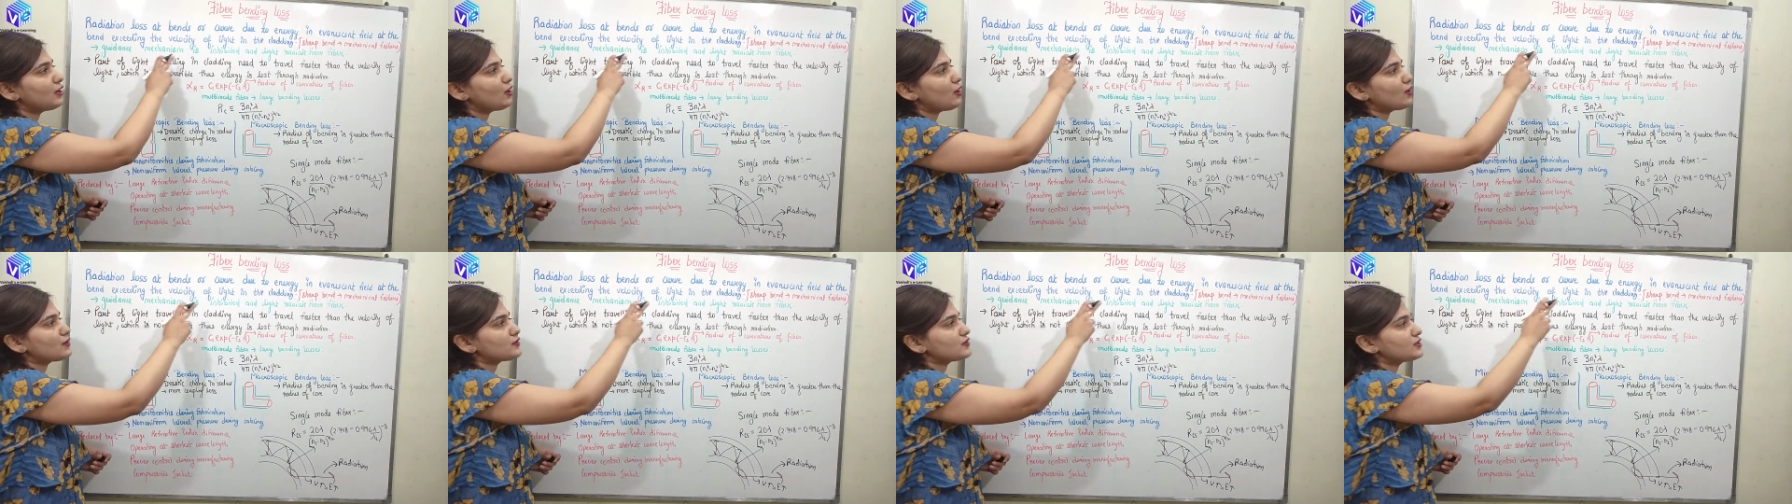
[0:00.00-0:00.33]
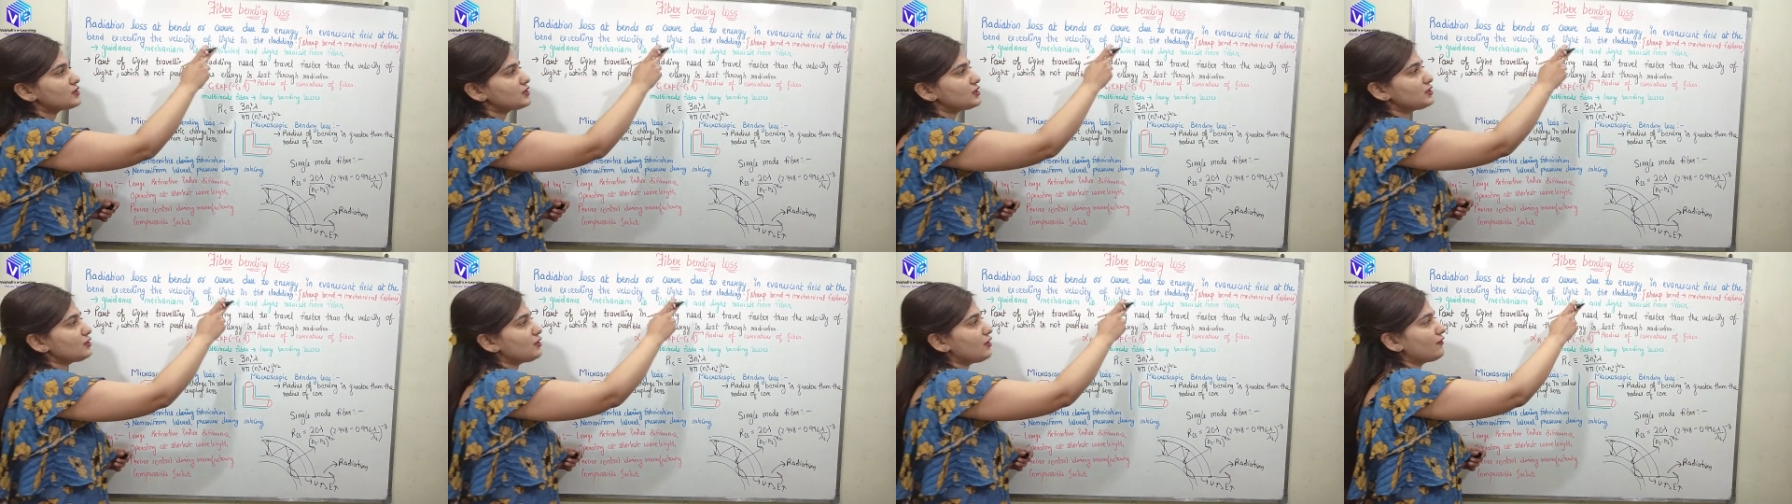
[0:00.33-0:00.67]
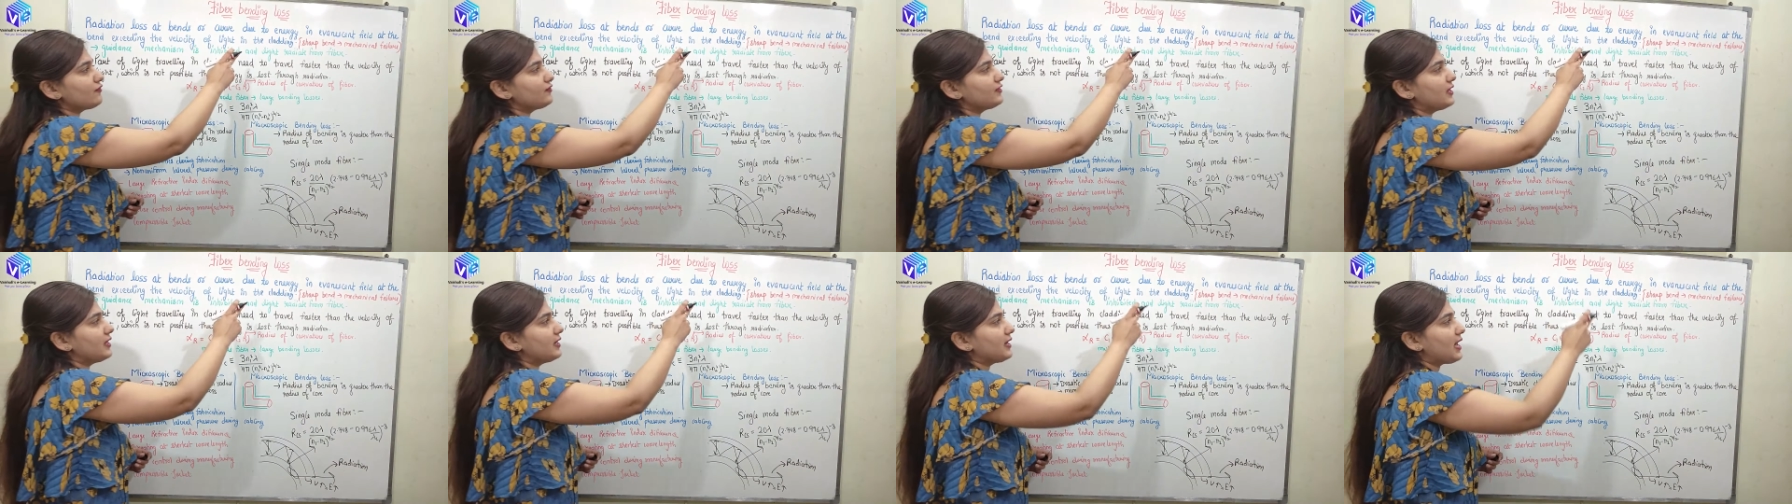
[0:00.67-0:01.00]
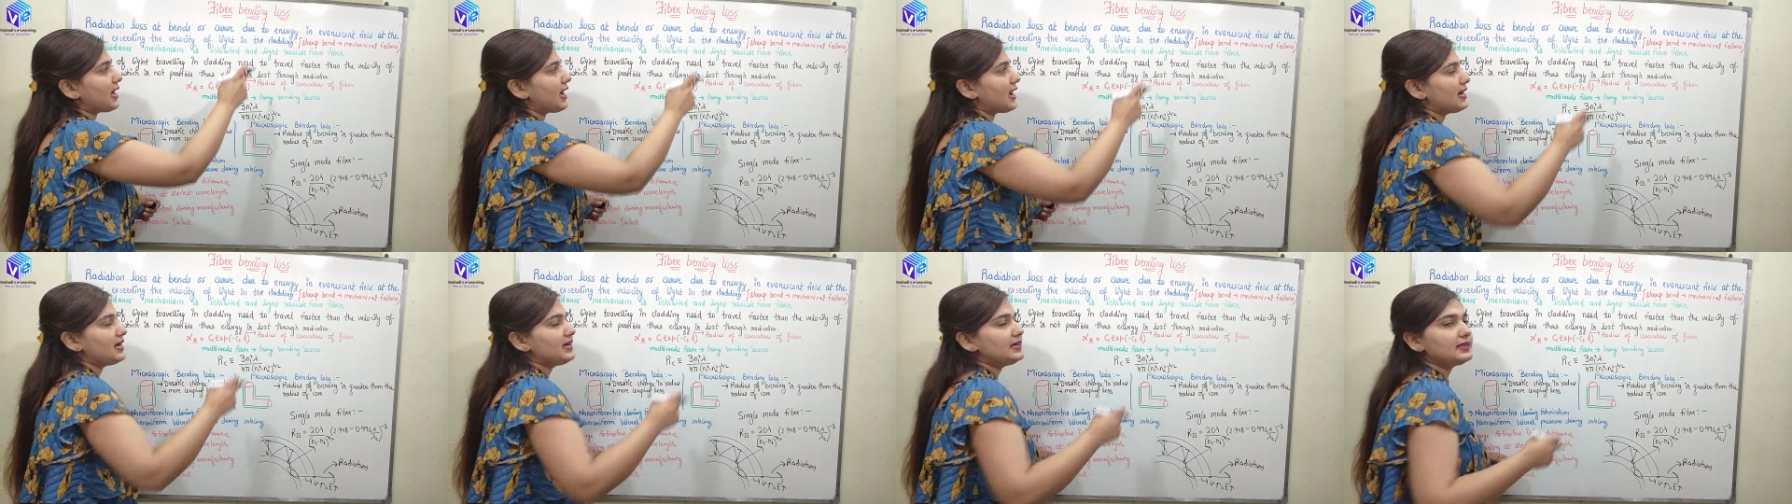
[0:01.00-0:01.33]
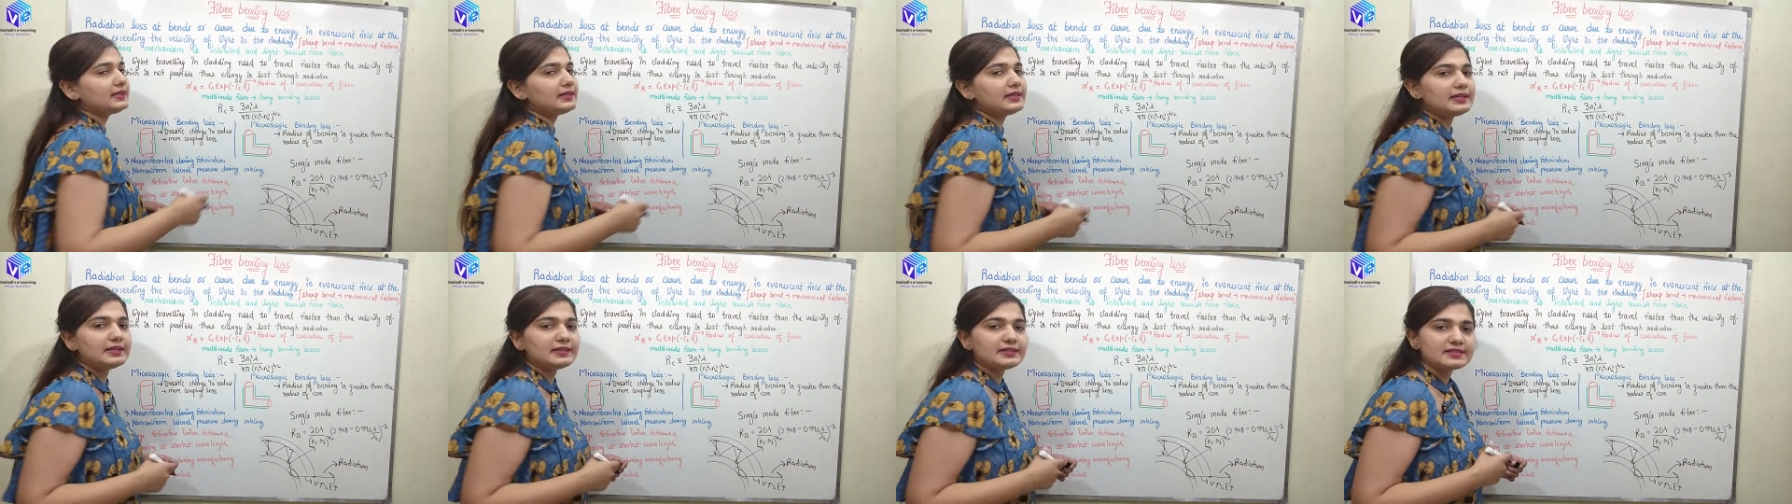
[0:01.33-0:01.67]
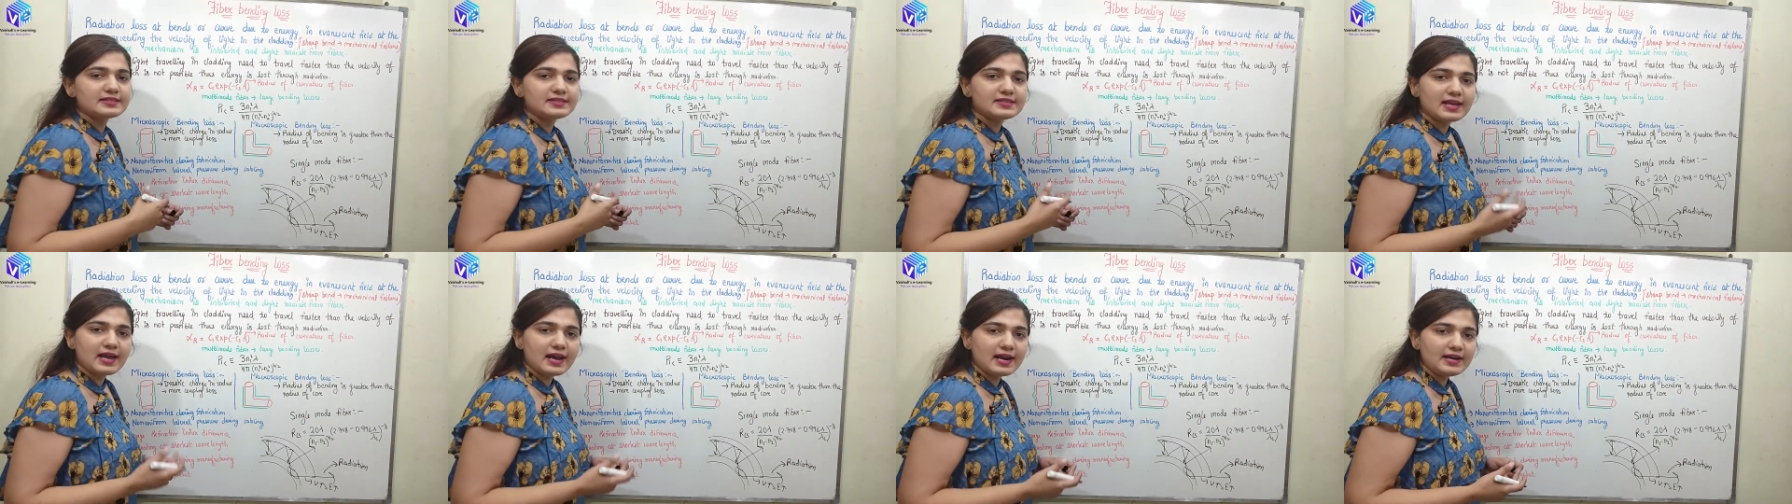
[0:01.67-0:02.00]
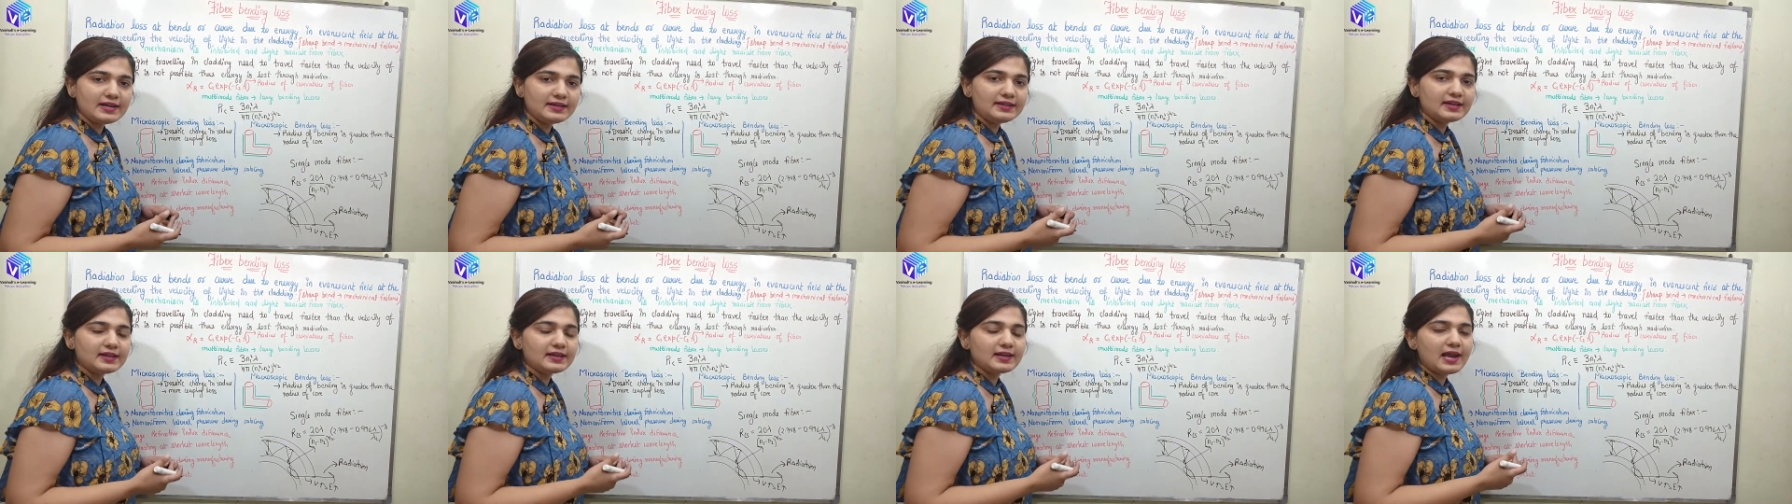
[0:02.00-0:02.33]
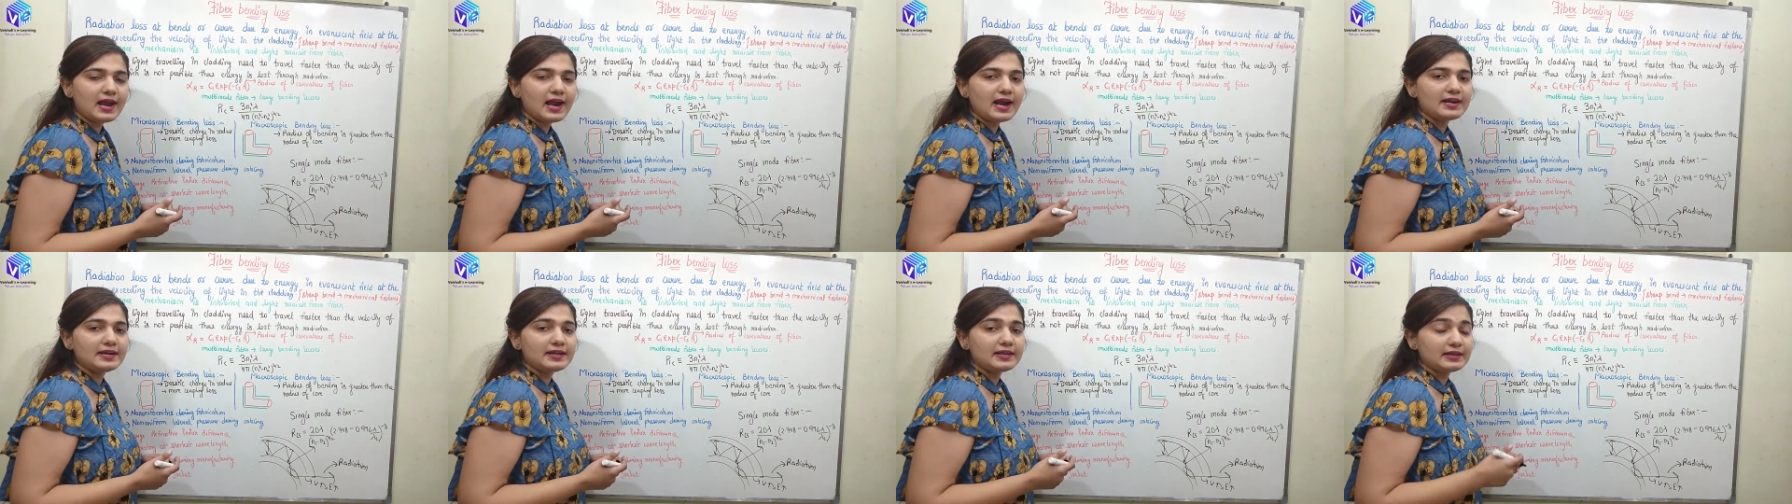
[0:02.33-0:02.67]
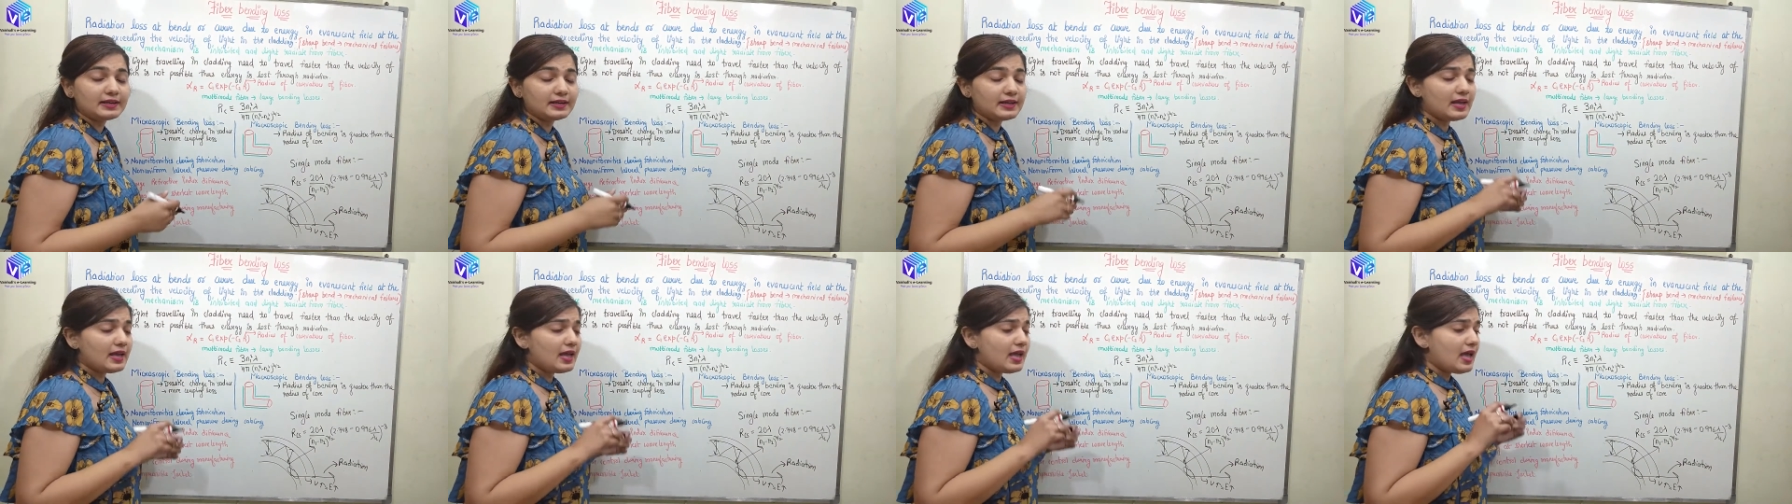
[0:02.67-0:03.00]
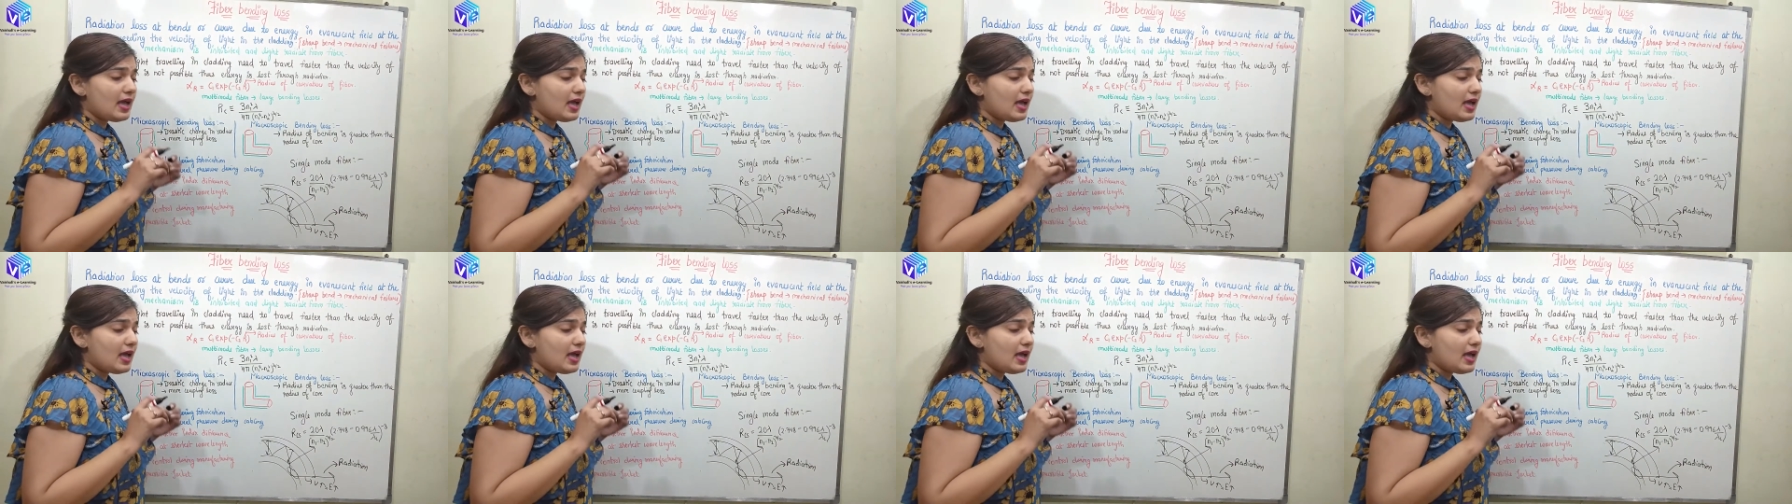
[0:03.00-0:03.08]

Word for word: velocity of the light inside the cladding.